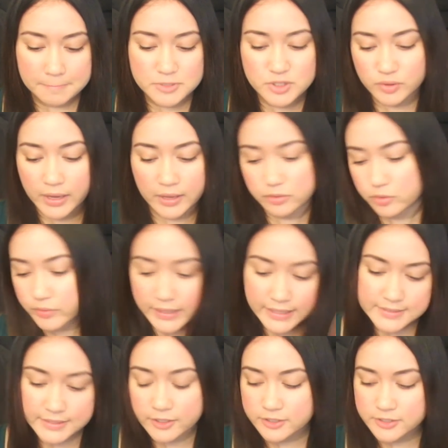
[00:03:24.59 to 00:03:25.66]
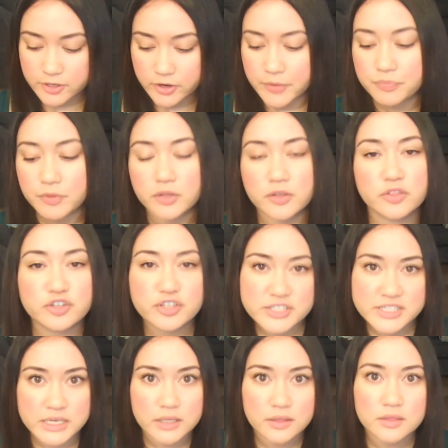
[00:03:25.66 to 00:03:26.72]
So yeah, 3 days later, sorry, on the
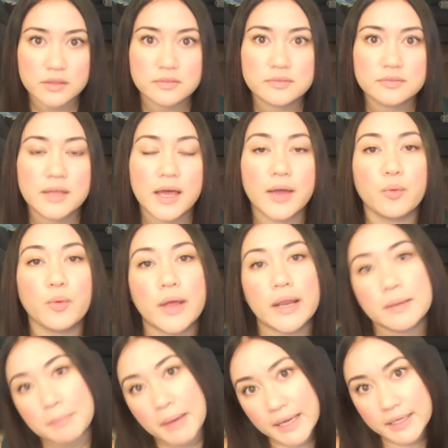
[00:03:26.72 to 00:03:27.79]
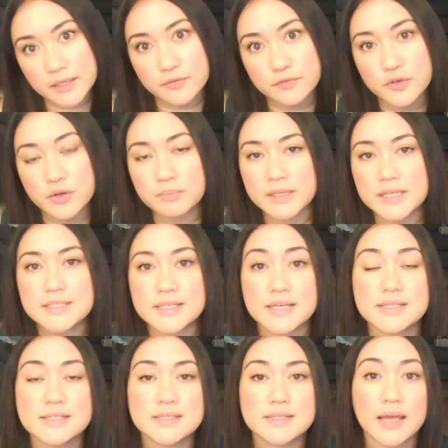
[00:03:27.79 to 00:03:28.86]
13th, I went back in for a blood
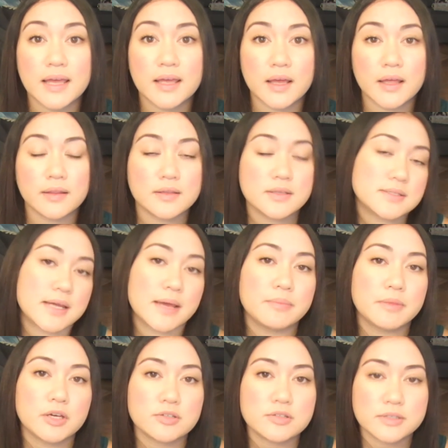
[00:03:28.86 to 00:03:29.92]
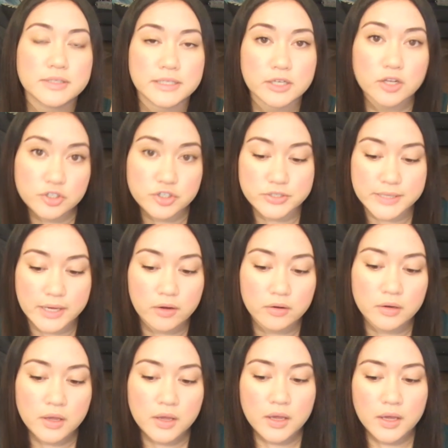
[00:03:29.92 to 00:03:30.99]
test, and this time they also did an ultrasound.